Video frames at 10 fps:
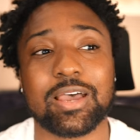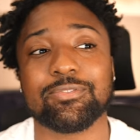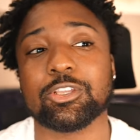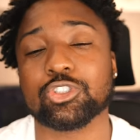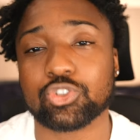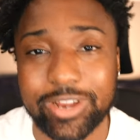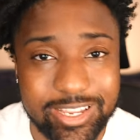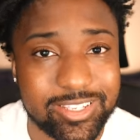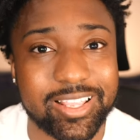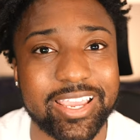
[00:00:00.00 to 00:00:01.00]
have the
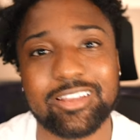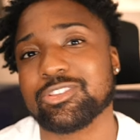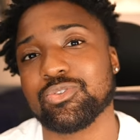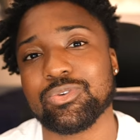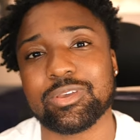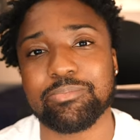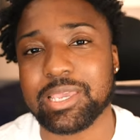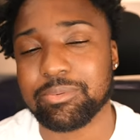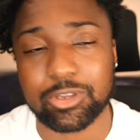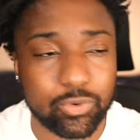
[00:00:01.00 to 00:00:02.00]
translate, so you can be
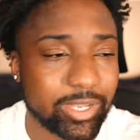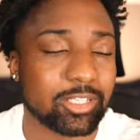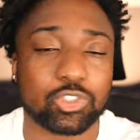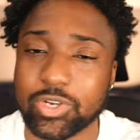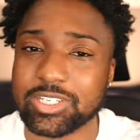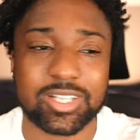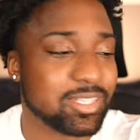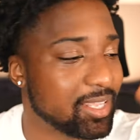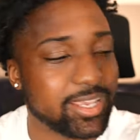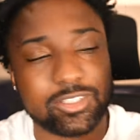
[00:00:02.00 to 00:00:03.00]
able to quickly
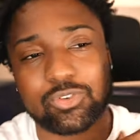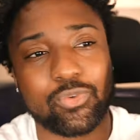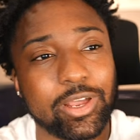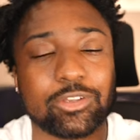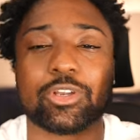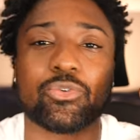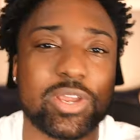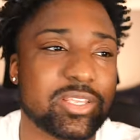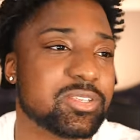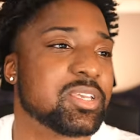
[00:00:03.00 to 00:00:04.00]
translate things right on your
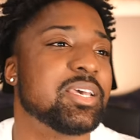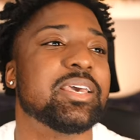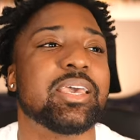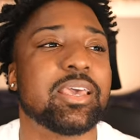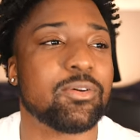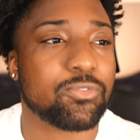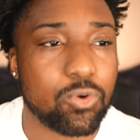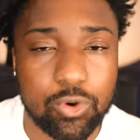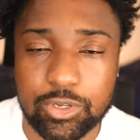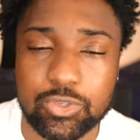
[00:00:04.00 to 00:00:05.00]
wrist. And of
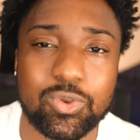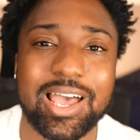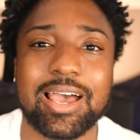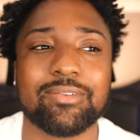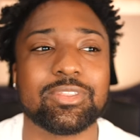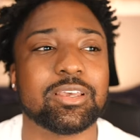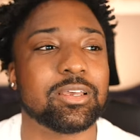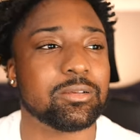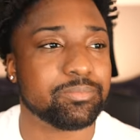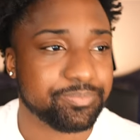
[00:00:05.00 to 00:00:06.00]
course, you have
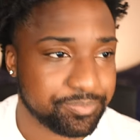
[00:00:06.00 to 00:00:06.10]
the